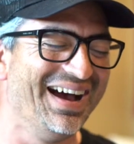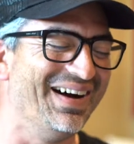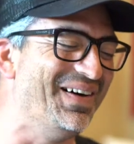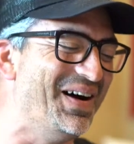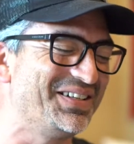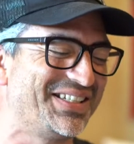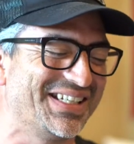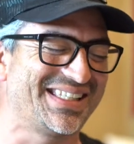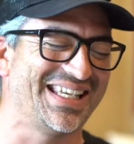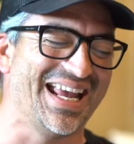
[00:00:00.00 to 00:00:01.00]
Oh, I was just
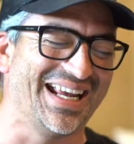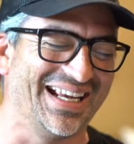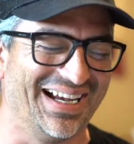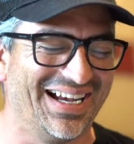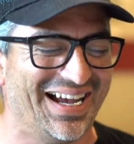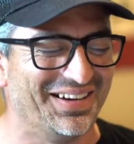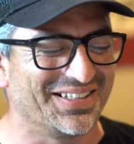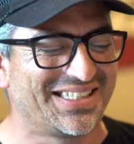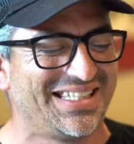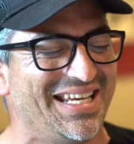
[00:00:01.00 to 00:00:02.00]
saying, I was
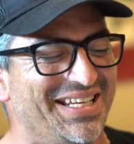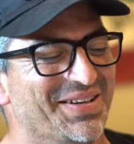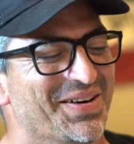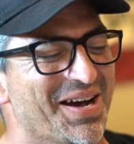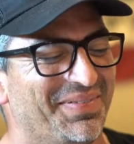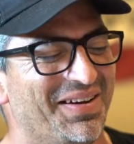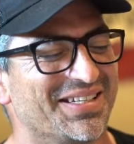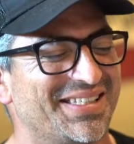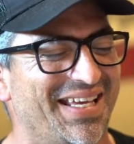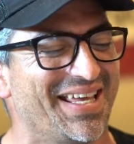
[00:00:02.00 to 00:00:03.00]
teeing you up. I was
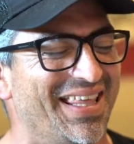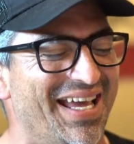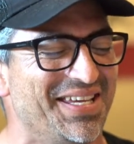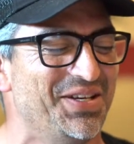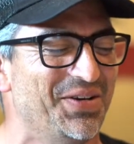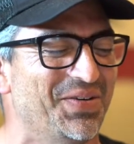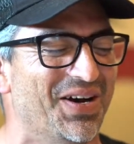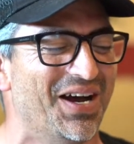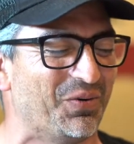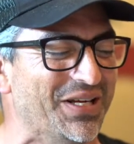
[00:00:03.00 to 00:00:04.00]
saying that you
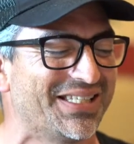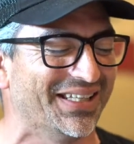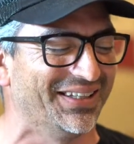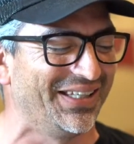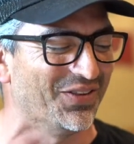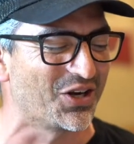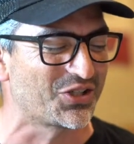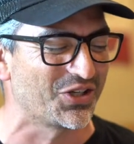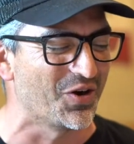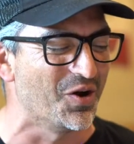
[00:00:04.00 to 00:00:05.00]
recently launched
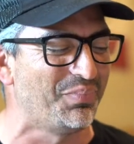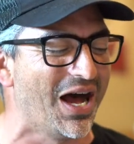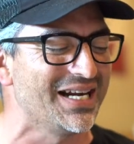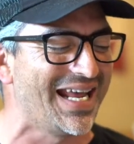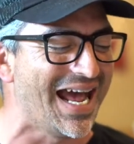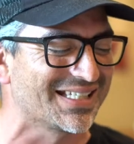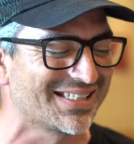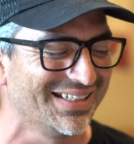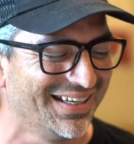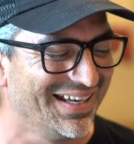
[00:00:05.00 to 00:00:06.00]
your own podcast.
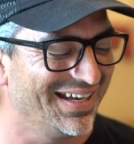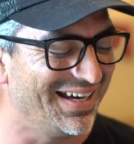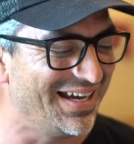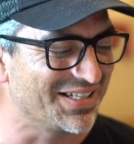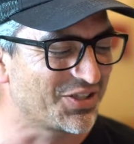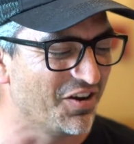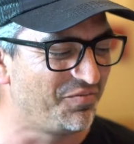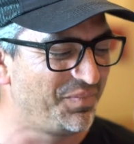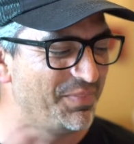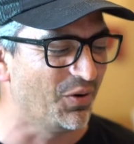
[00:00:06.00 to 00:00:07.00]
So if
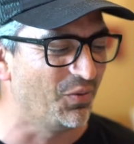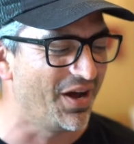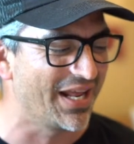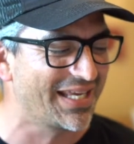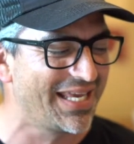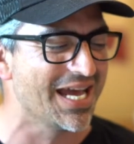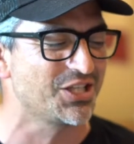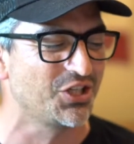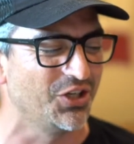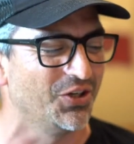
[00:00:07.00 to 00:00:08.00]
people want to
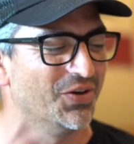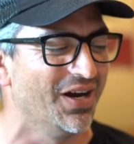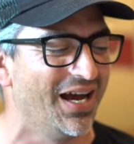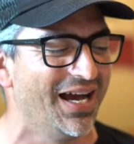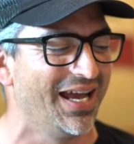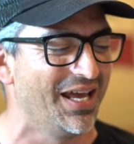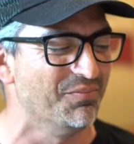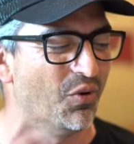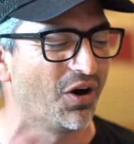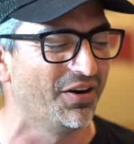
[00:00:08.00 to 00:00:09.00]
catch you and
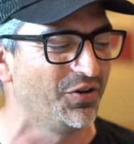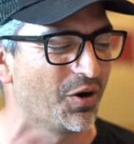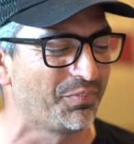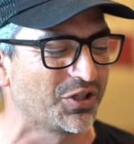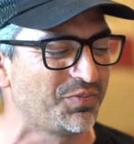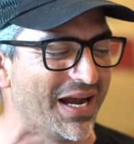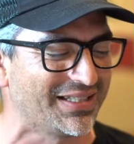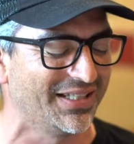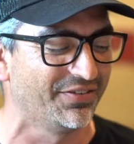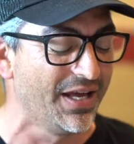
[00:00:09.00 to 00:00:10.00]
more of your
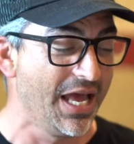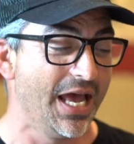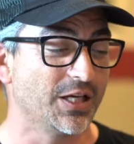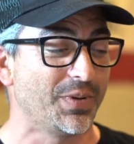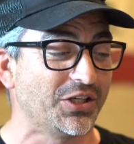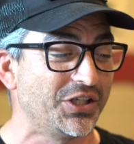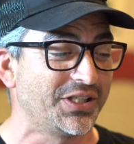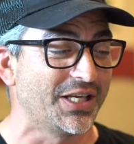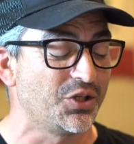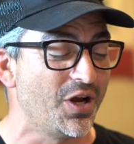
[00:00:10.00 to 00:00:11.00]
perspective, especially
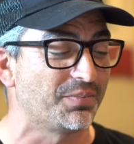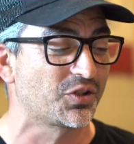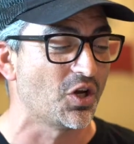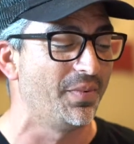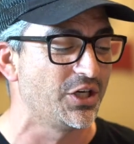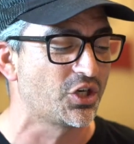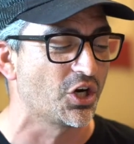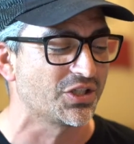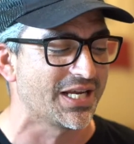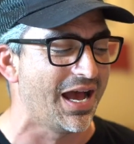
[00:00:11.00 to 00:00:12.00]
since you help so many
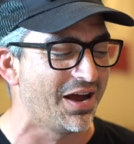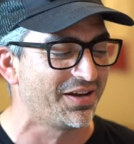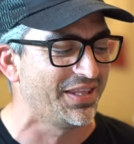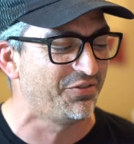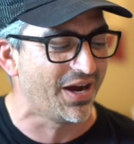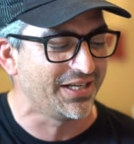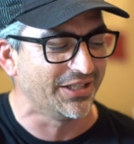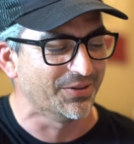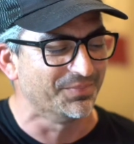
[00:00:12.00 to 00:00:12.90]
churches out, how can they find you?